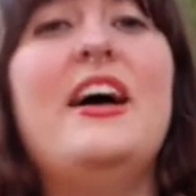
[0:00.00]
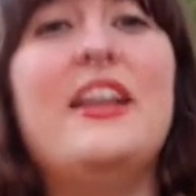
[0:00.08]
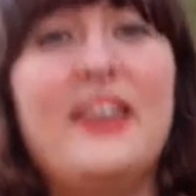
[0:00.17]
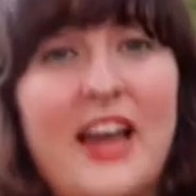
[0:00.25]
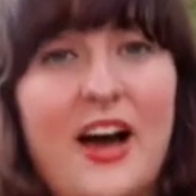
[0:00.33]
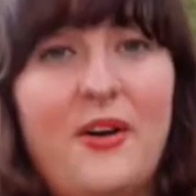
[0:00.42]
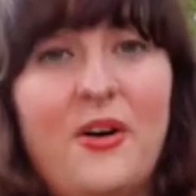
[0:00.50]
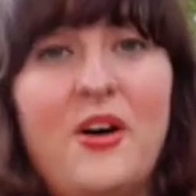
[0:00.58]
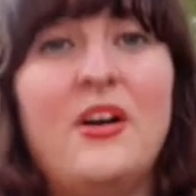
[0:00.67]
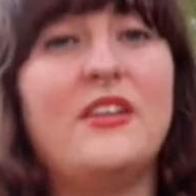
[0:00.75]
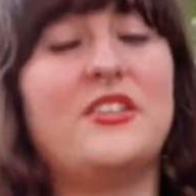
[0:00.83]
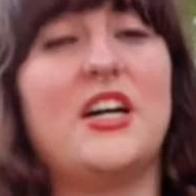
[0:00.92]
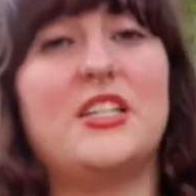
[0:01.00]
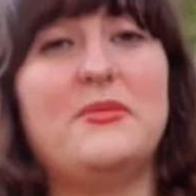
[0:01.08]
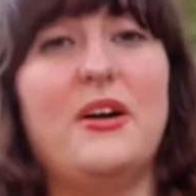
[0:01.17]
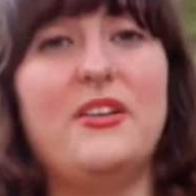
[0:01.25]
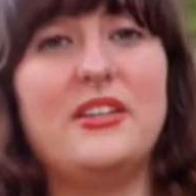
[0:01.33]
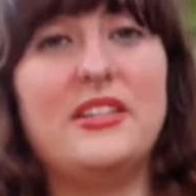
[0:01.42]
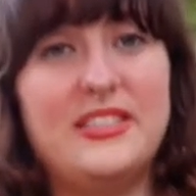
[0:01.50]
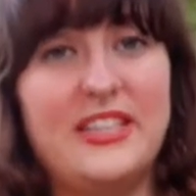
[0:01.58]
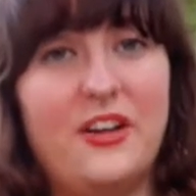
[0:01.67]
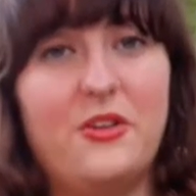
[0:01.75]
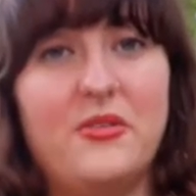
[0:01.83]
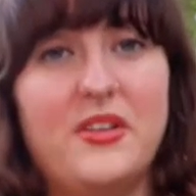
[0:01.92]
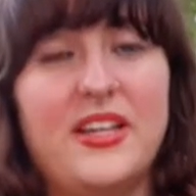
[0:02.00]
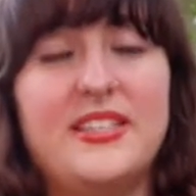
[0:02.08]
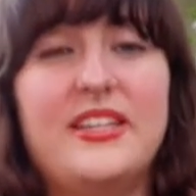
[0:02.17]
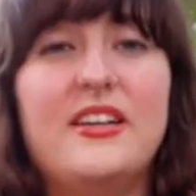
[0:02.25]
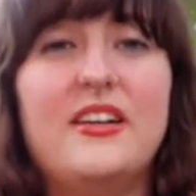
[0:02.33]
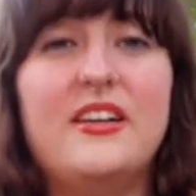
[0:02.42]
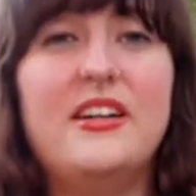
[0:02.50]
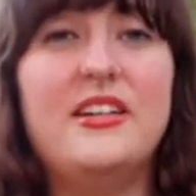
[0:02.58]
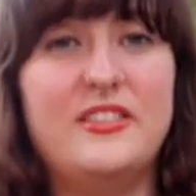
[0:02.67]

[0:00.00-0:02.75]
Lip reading: Now, I talked about single release here,